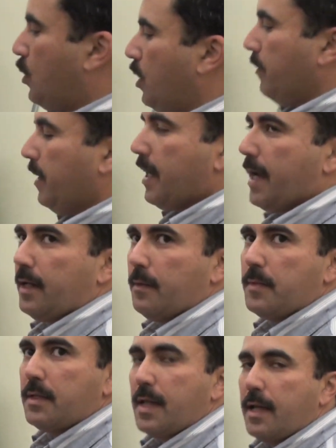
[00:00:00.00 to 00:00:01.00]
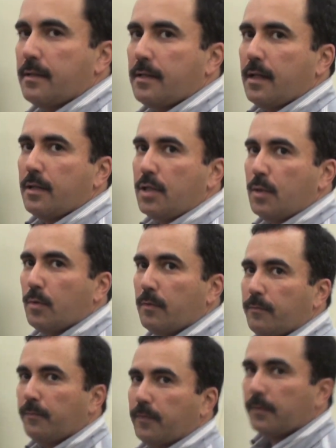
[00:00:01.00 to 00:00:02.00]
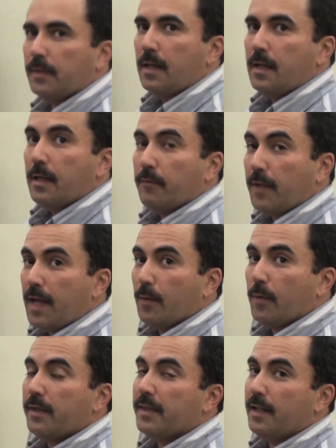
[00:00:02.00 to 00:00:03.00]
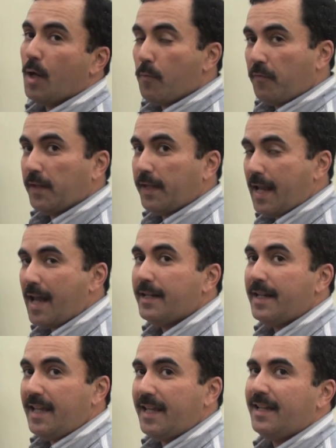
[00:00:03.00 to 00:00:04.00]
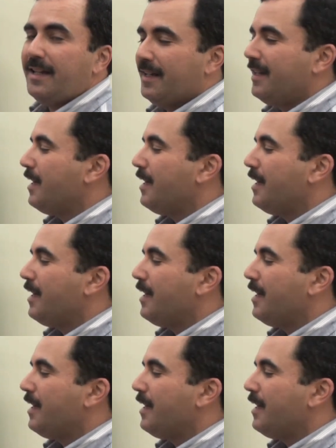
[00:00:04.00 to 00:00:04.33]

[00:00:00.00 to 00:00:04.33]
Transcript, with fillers: equipment items that right. uh, she will fly with and hopefully not need,